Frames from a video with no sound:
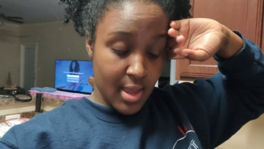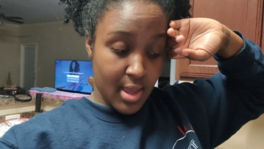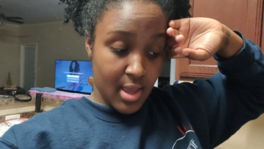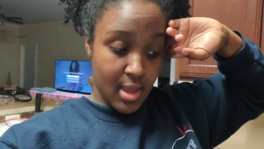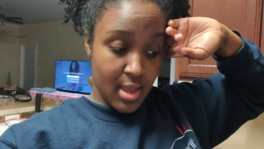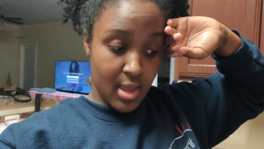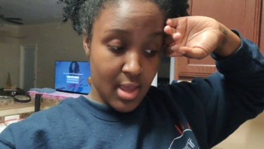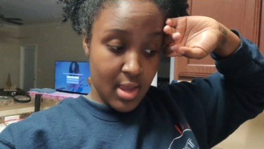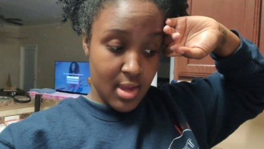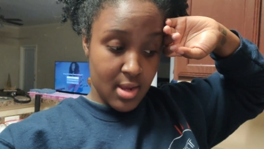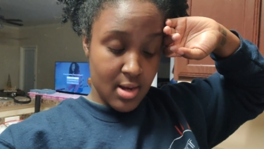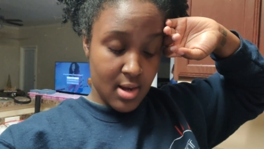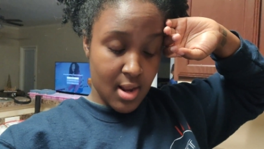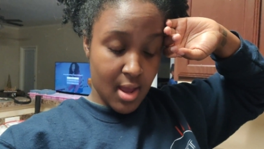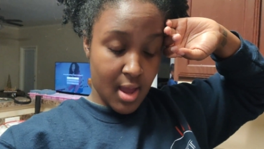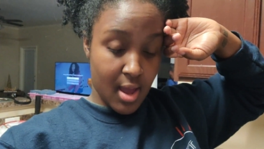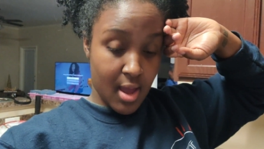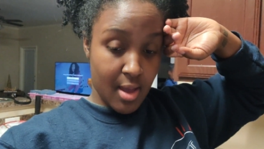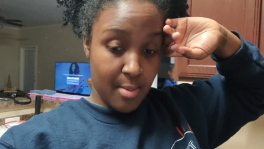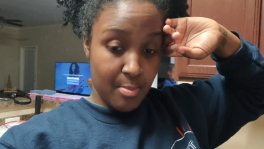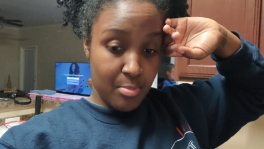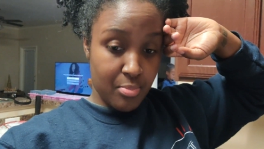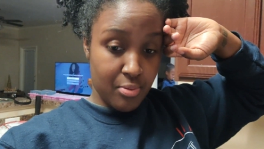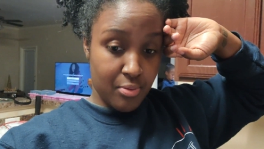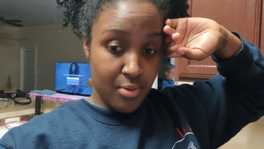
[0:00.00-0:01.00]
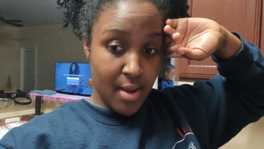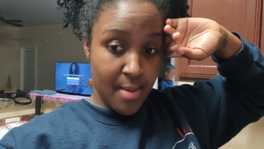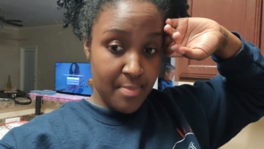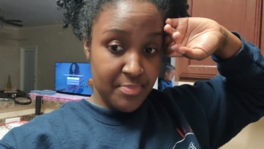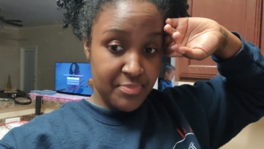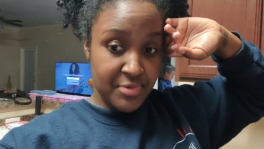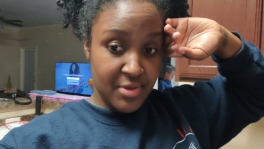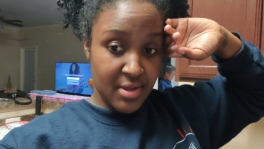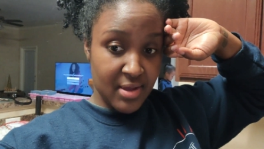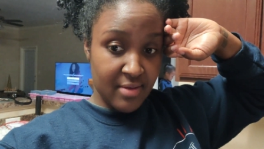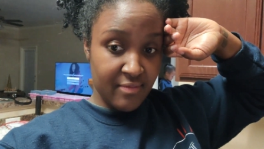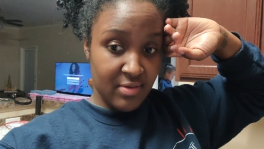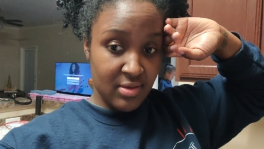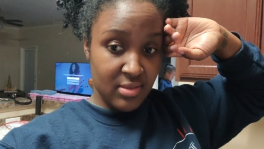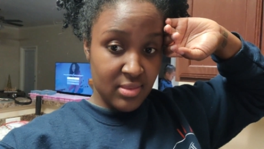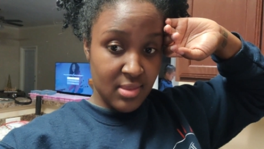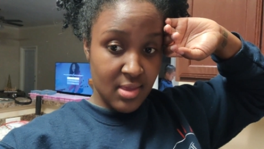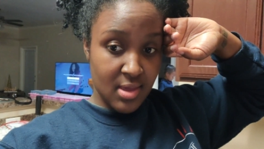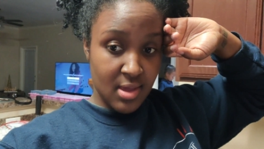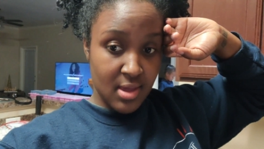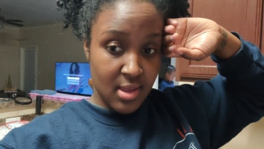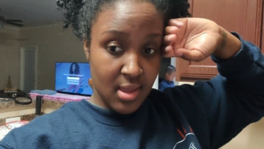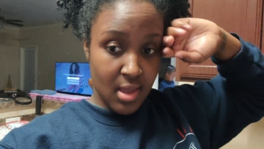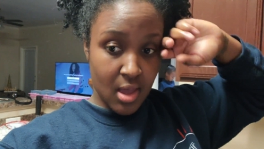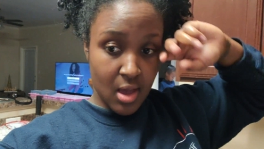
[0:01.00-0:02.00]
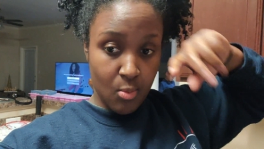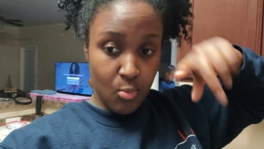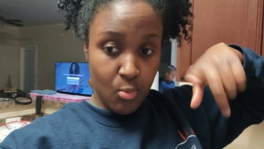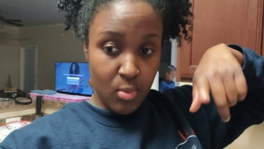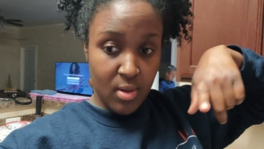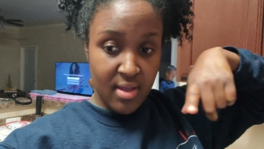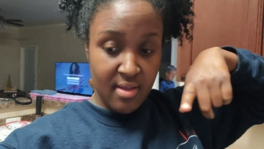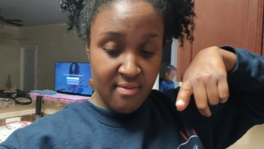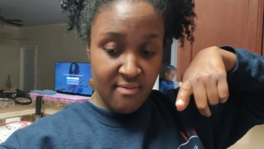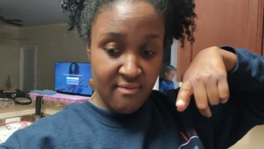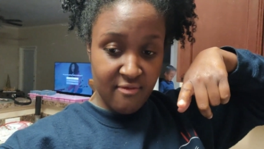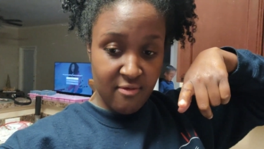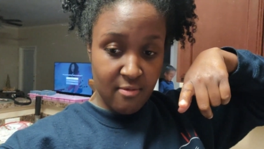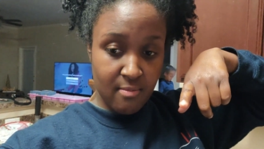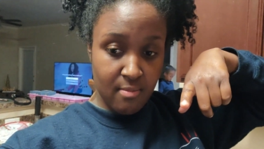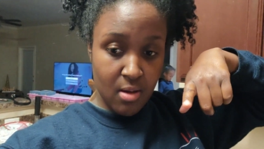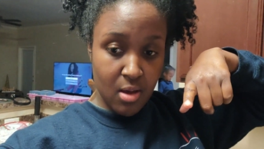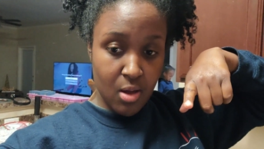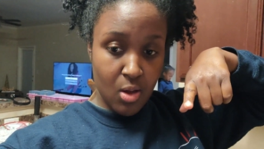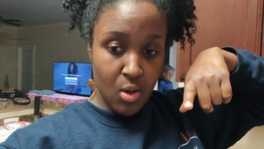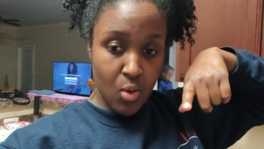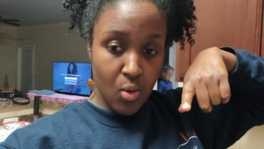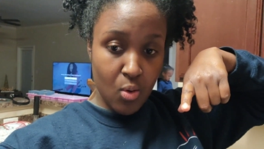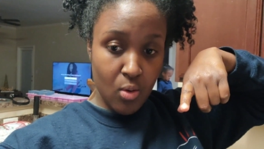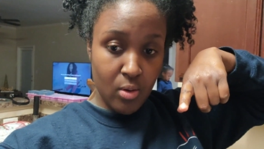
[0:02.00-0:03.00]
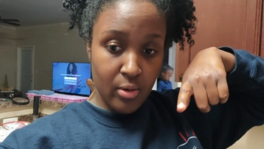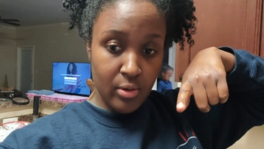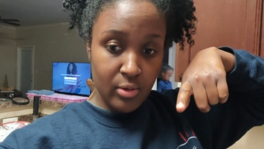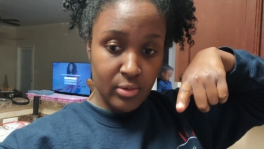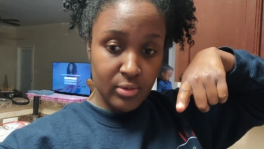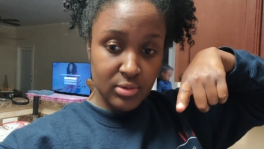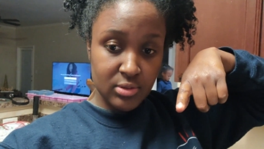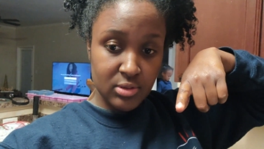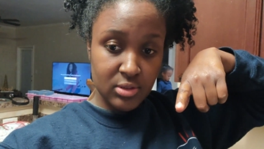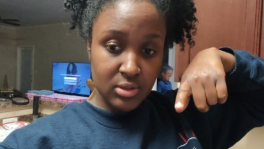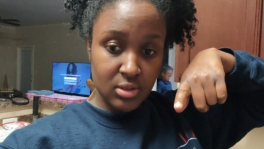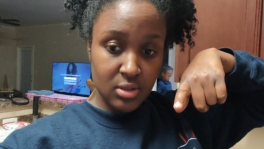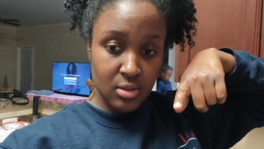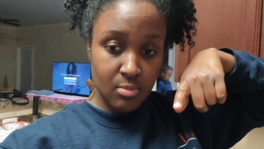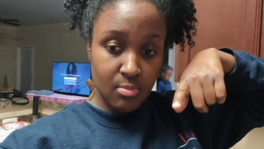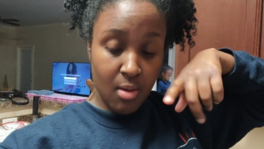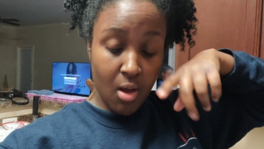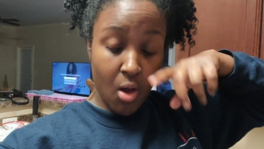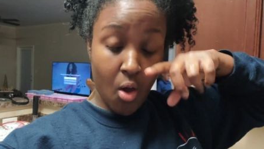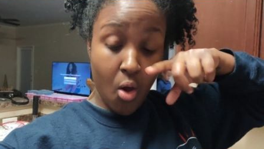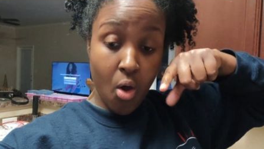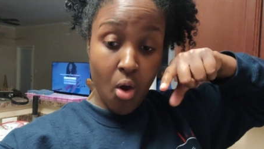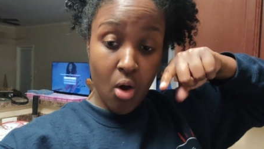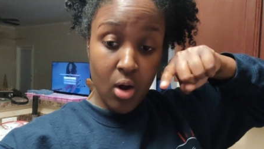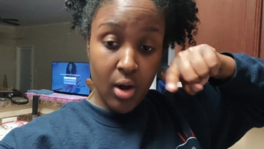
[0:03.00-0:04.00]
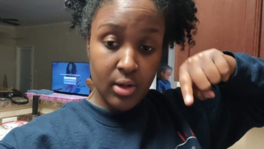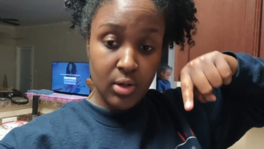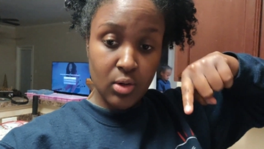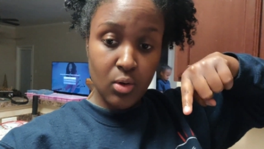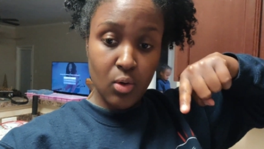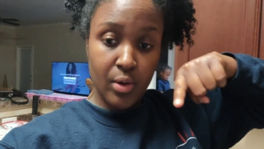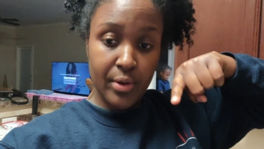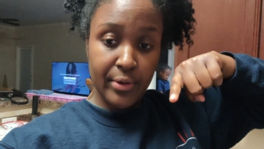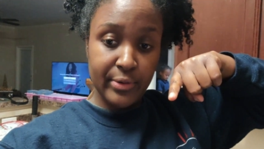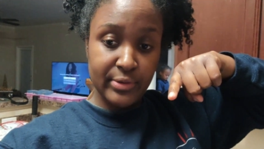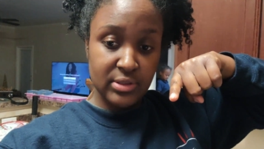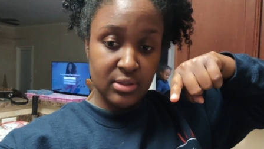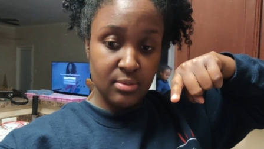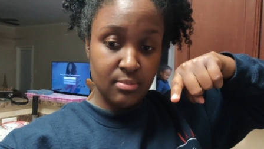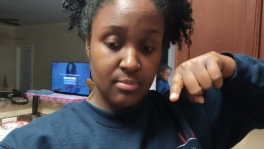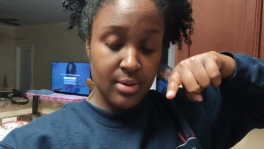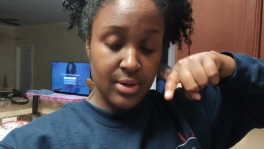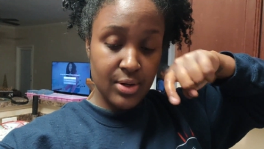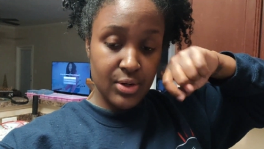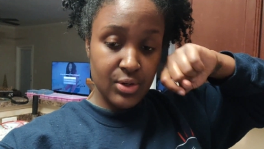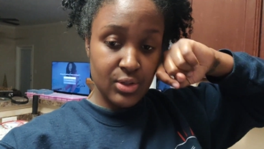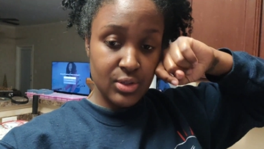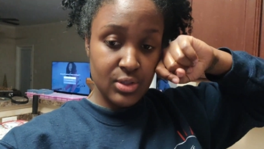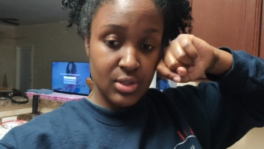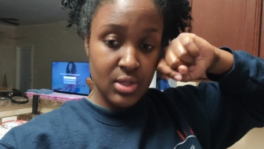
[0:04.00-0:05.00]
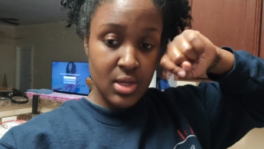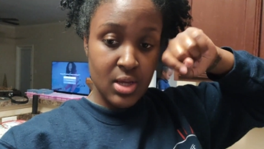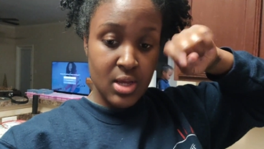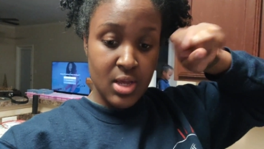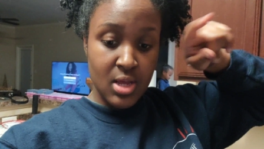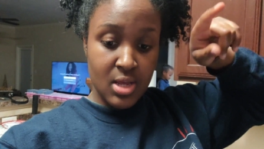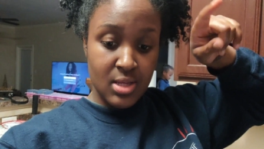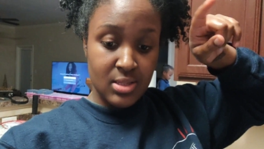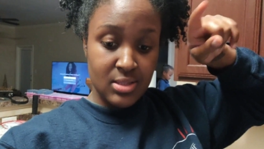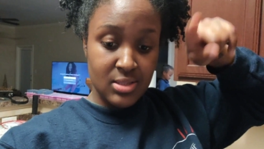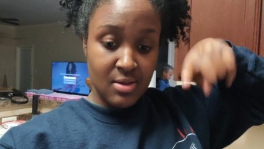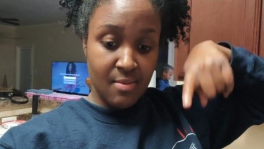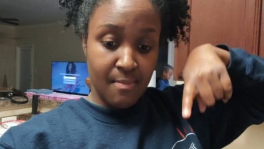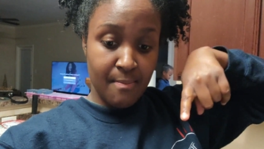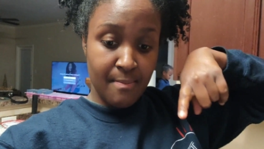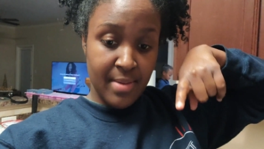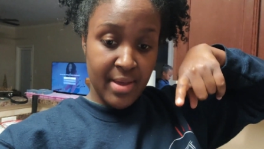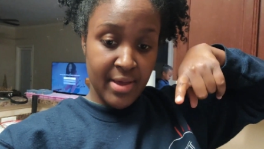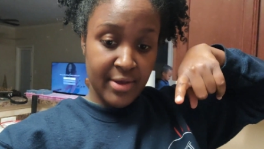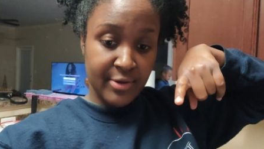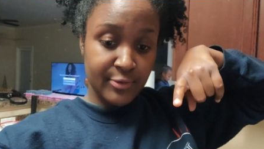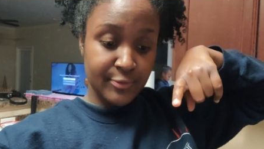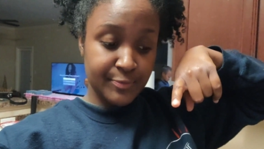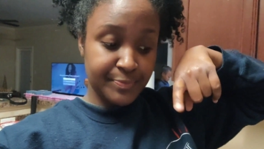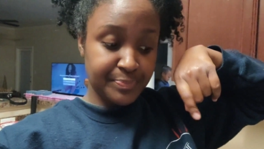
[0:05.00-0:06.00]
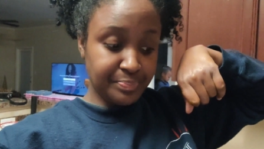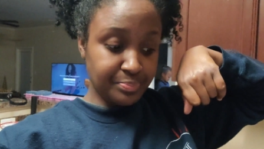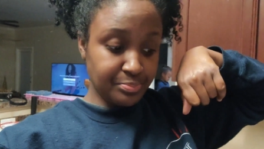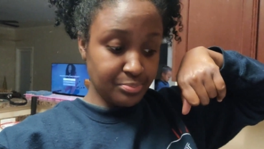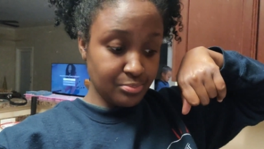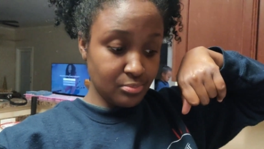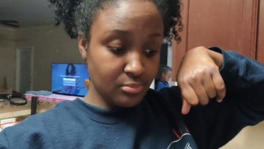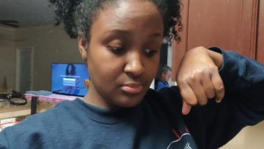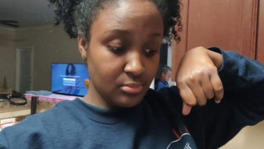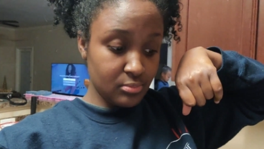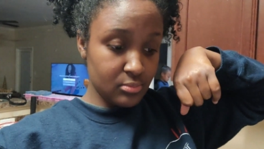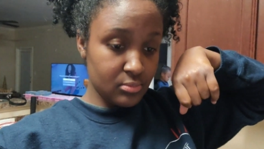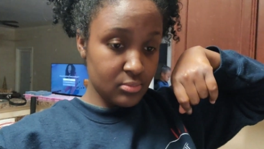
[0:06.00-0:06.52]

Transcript: And I prepped everything. I'm waiting for my oils, my hard oils and butter to melt.